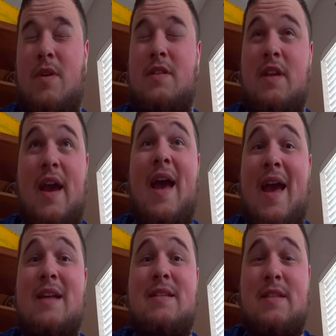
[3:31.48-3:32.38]
But the guy
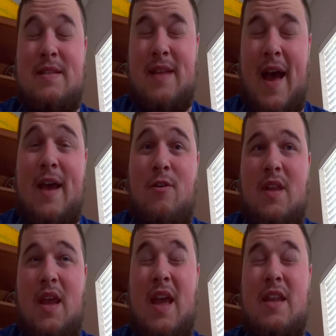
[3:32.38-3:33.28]
has
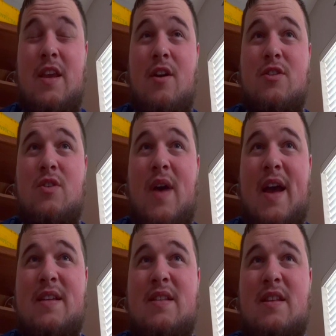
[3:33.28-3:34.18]
style, and he also
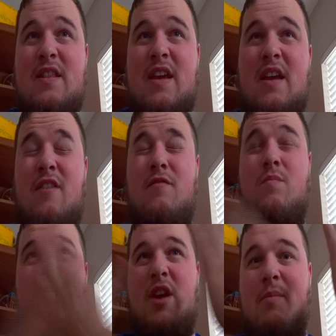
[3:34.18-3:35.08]
has the thing of
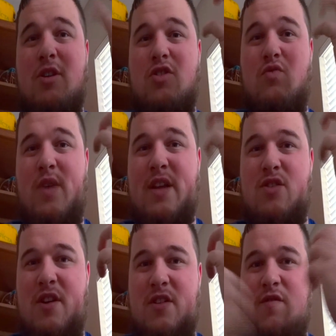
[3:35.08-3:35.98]
putting a bunch of rings
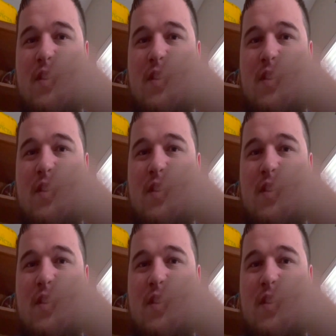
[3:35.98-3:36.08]
on his